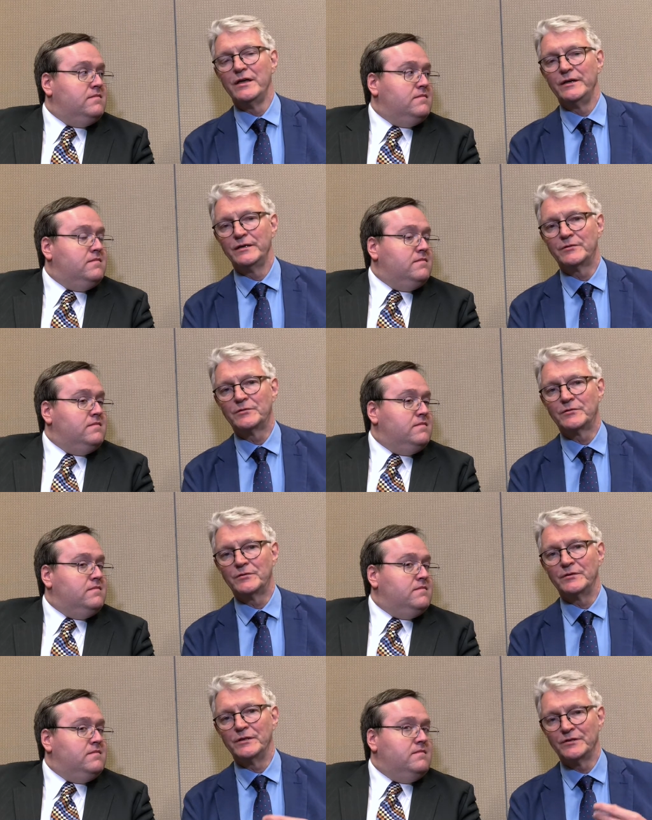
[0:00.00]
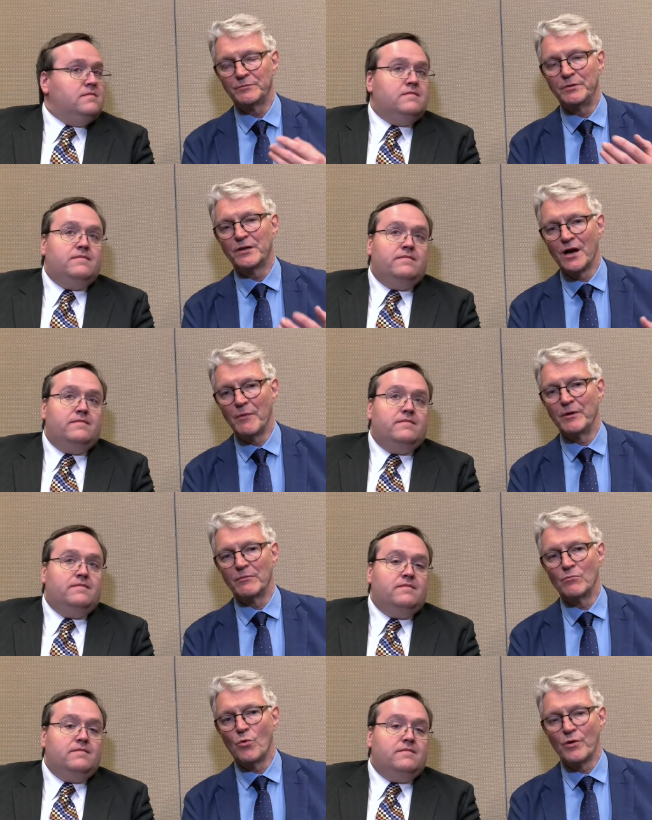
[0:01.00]
Speaker 1: it is becoming
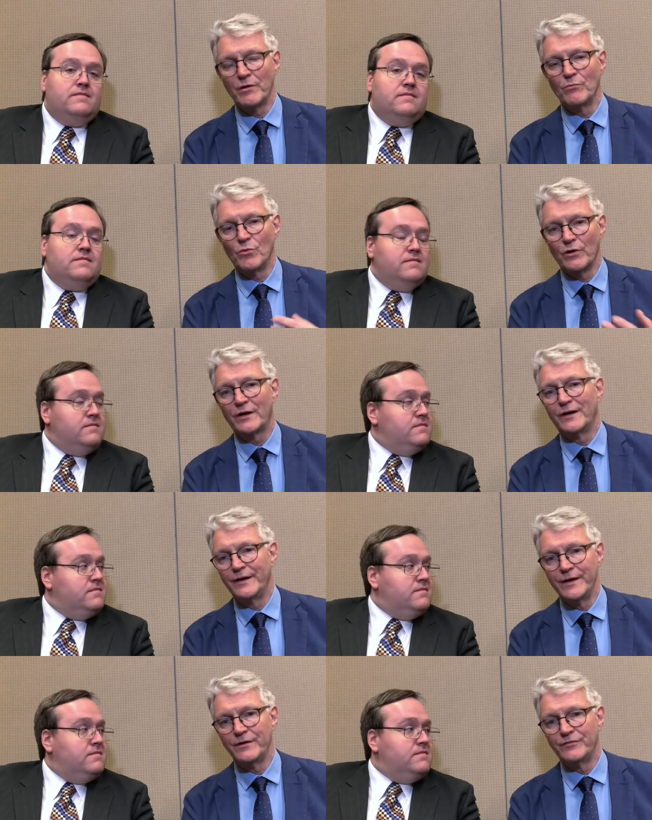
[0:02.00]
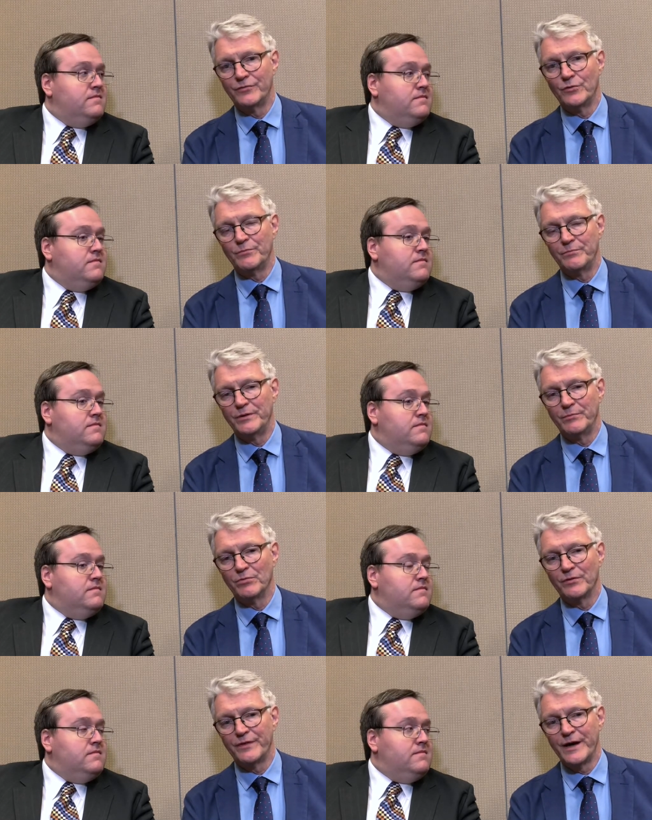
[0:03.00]
more and more clear for
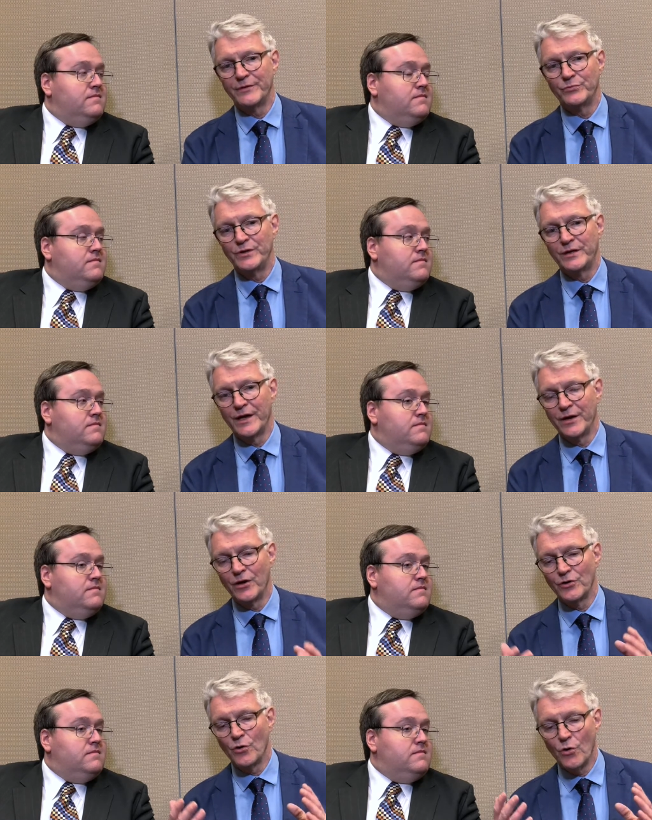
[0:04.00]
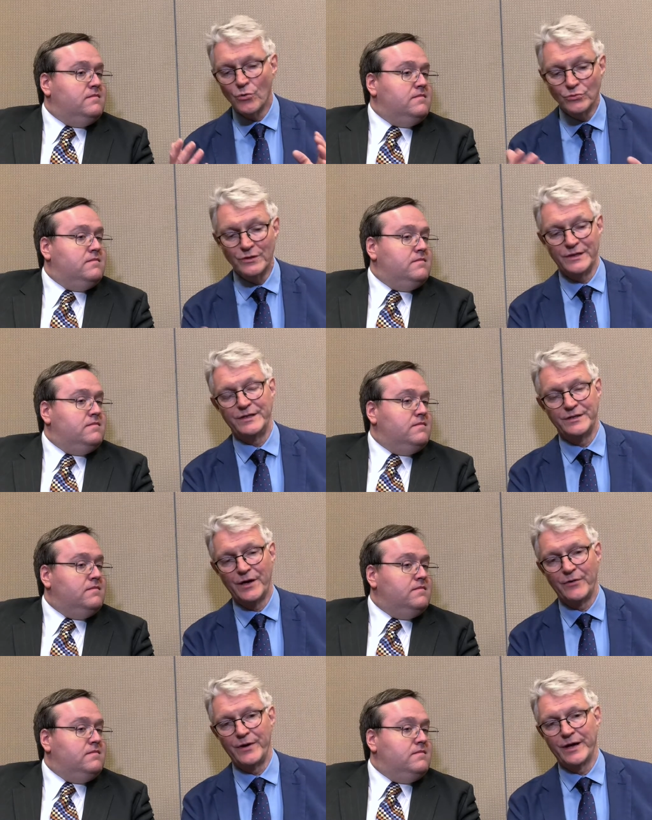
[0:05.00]
people that we cannot only
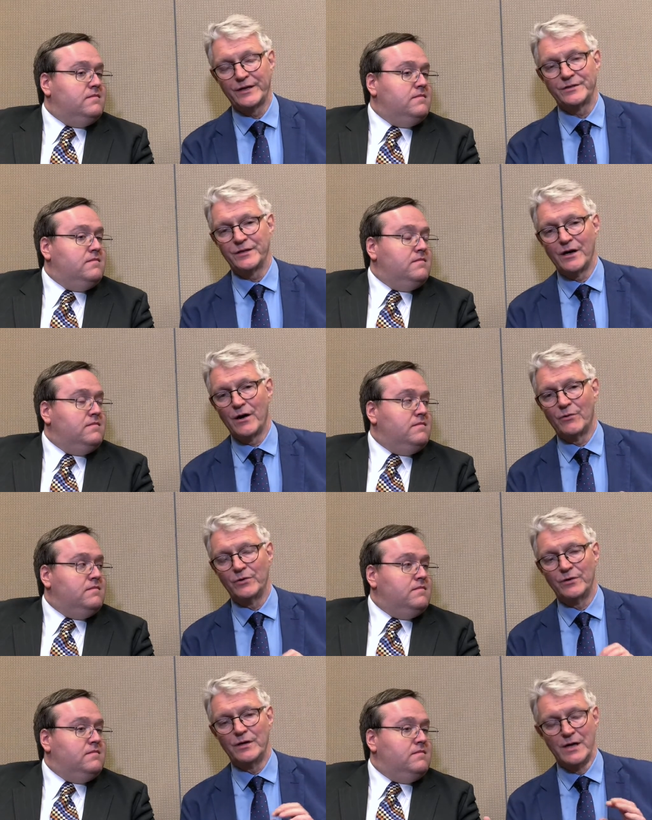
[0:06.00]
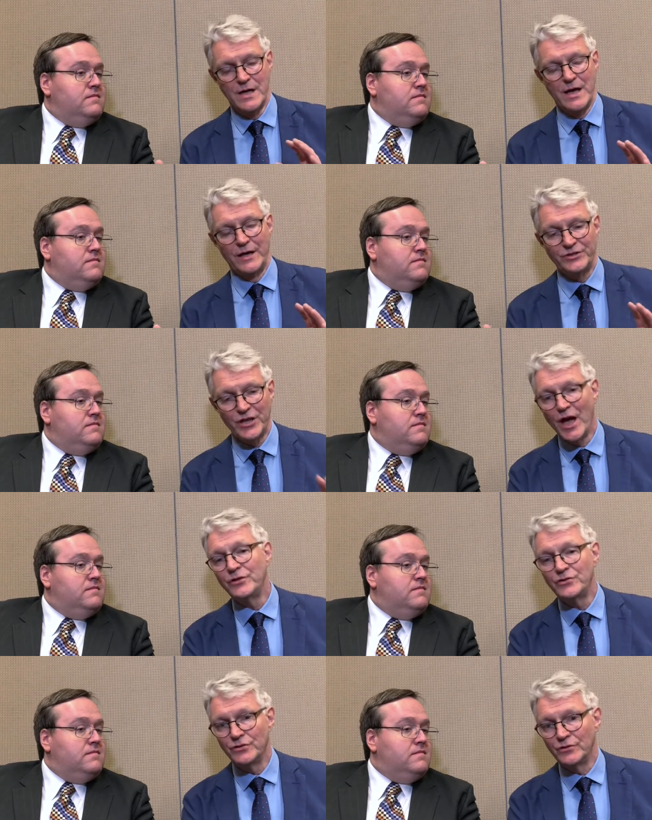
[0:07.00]
direct our
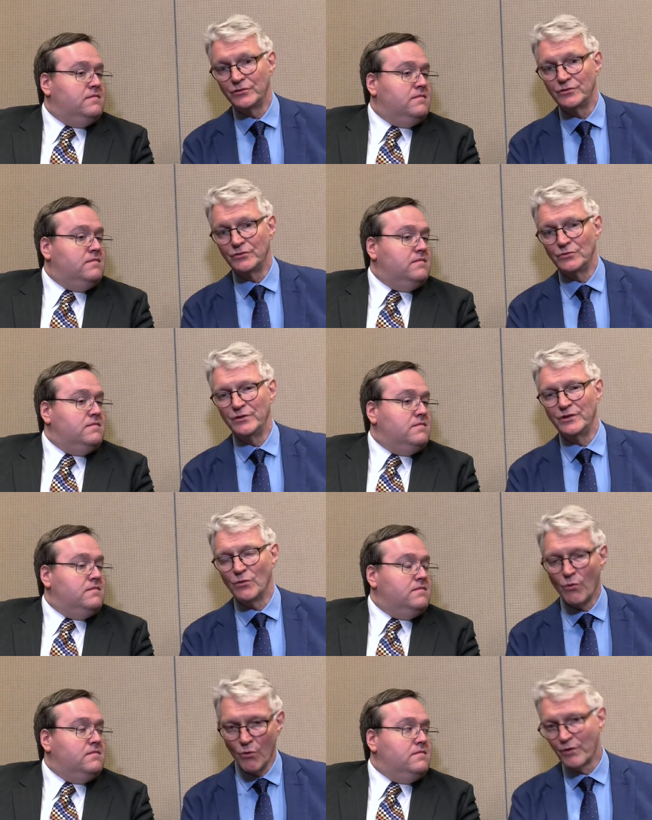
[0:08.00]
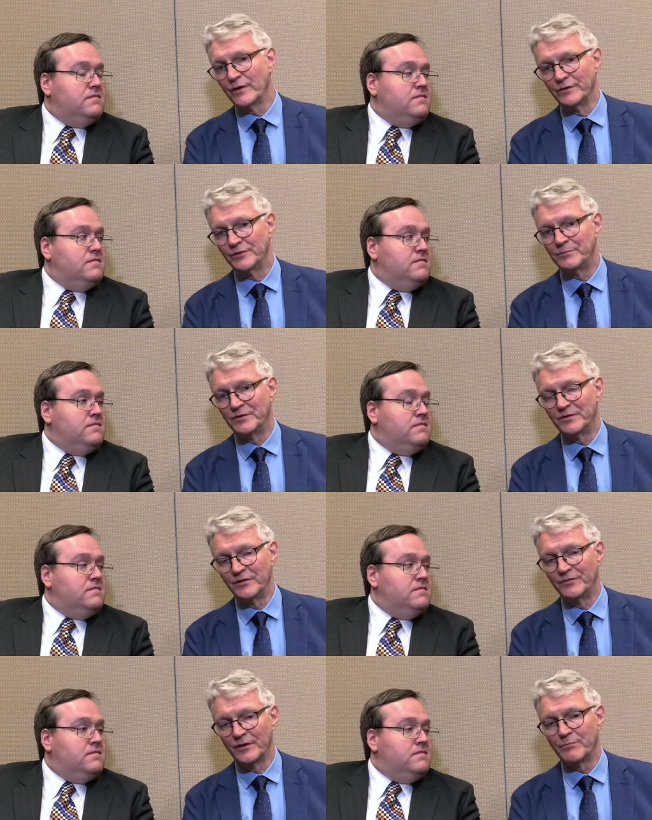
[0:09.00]
attention to the
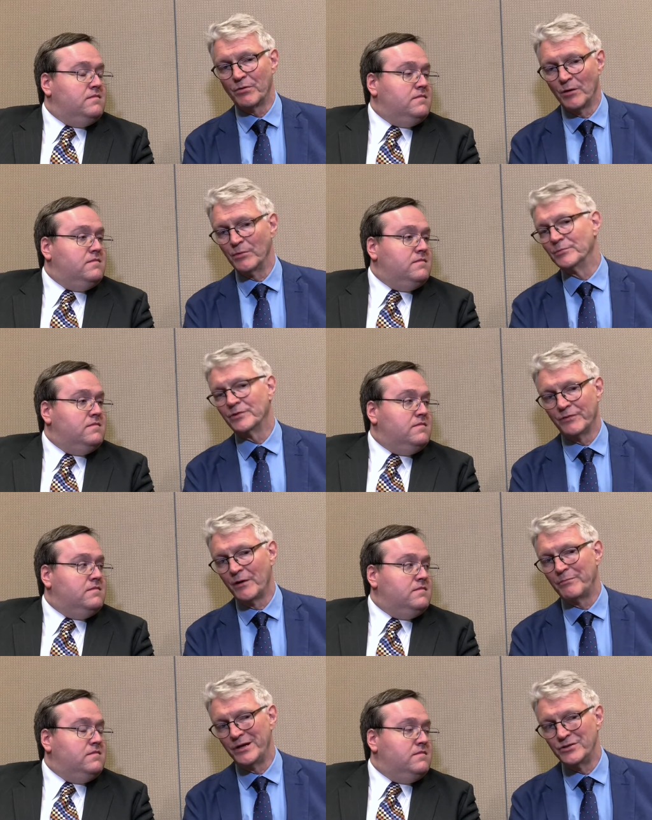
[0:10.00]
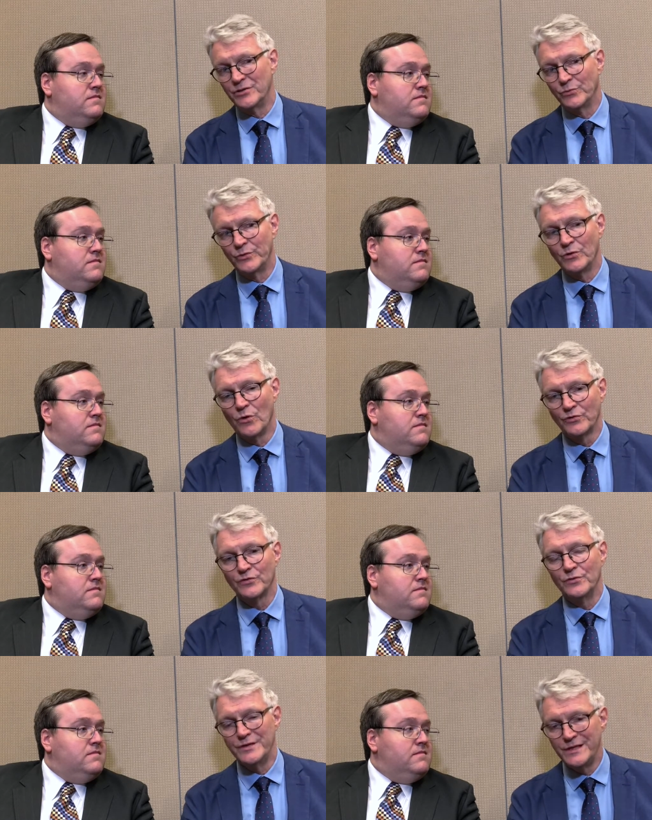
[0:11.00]
organ-specific problems of our patient. We also
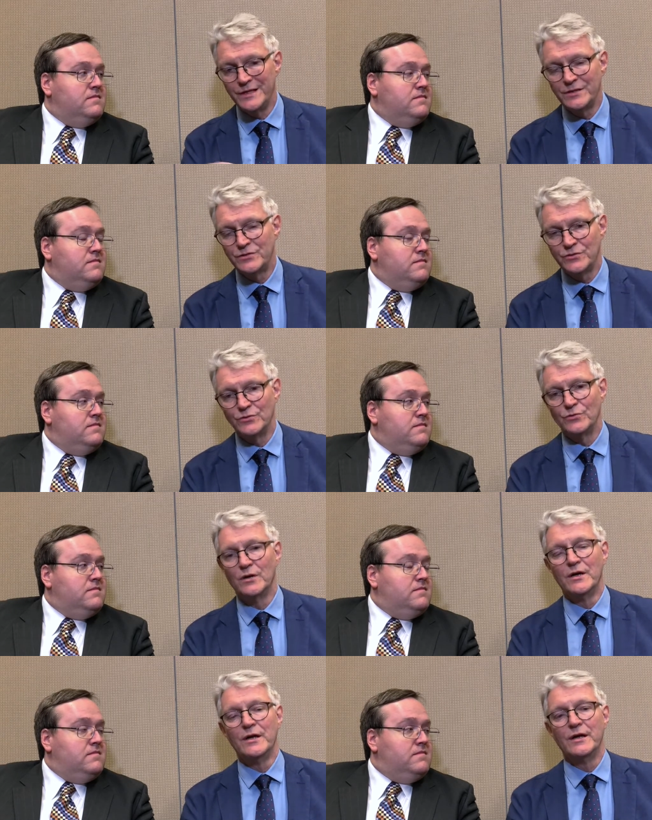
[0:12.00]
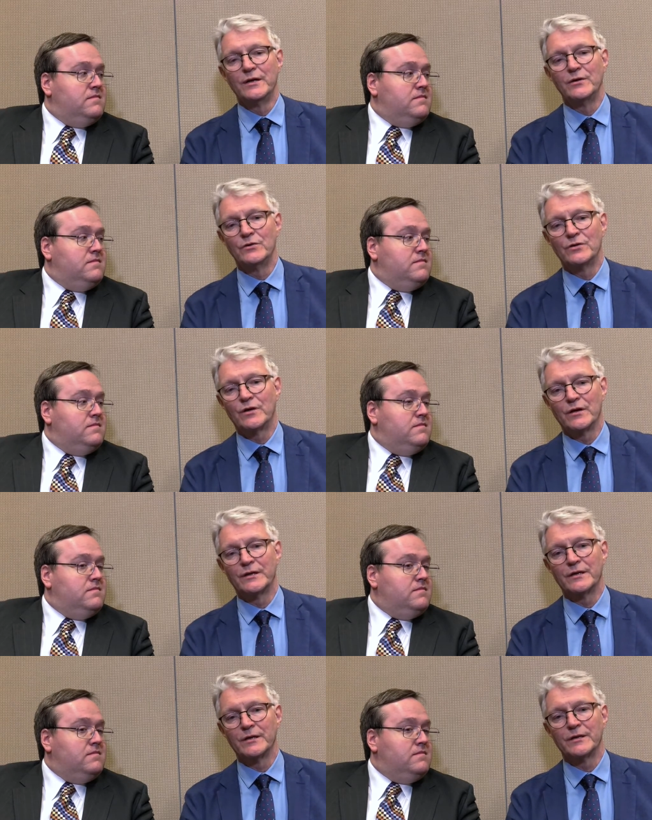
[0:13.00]
need to look a
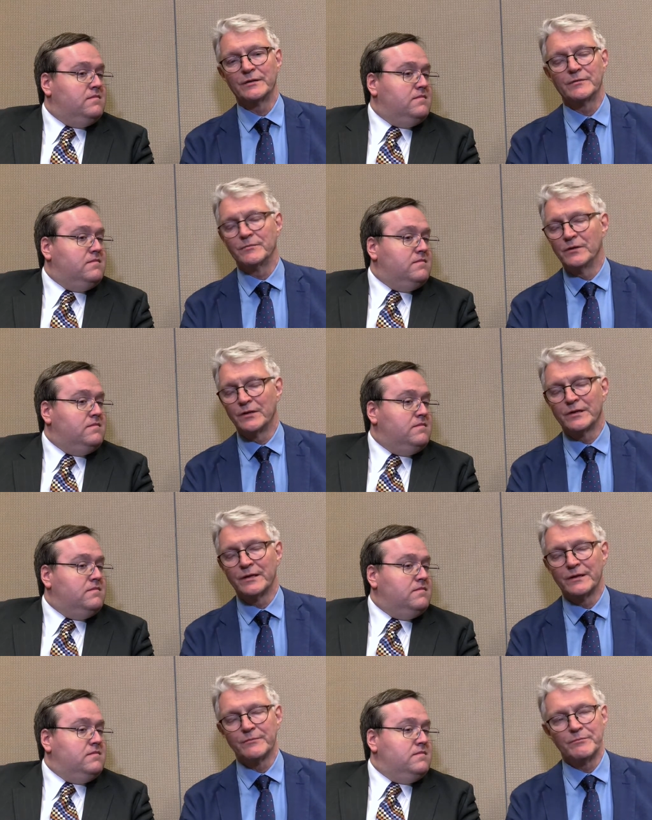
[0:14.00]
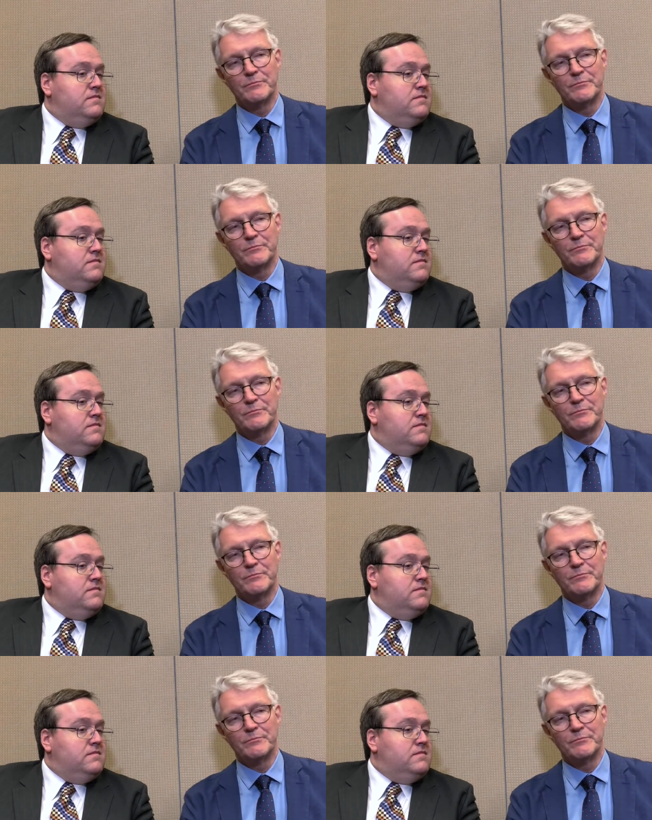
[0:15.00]
little, a little